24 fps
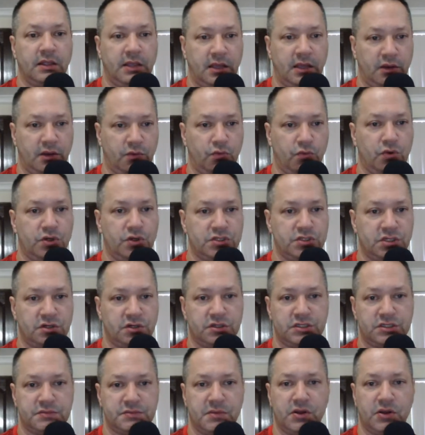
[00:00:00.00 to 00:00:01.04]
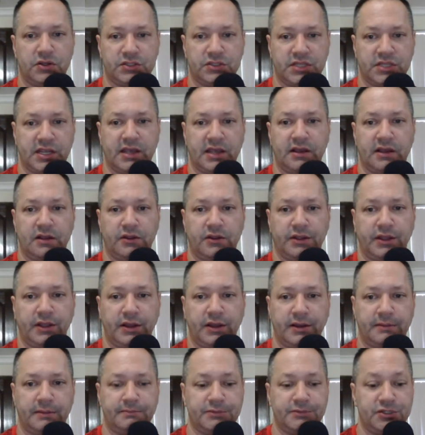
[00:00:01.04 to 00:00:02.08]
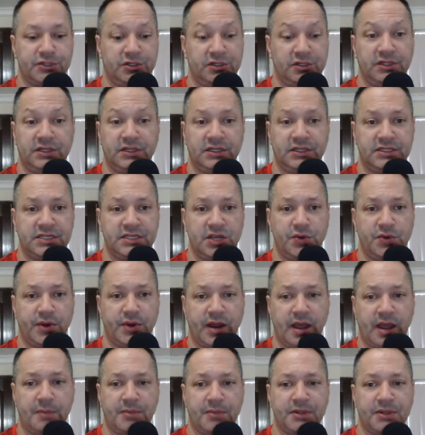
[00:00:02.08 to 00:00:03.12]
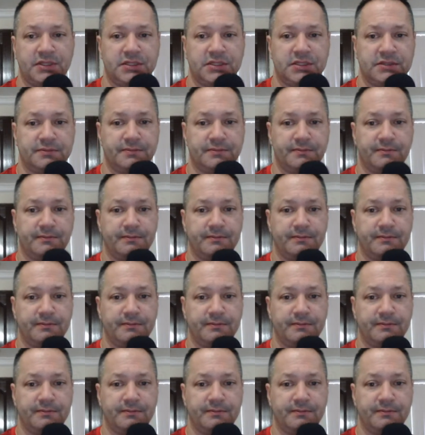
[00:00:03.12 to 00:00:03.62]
Yeah, it works on a small scale. Yeah. So let's see what happens.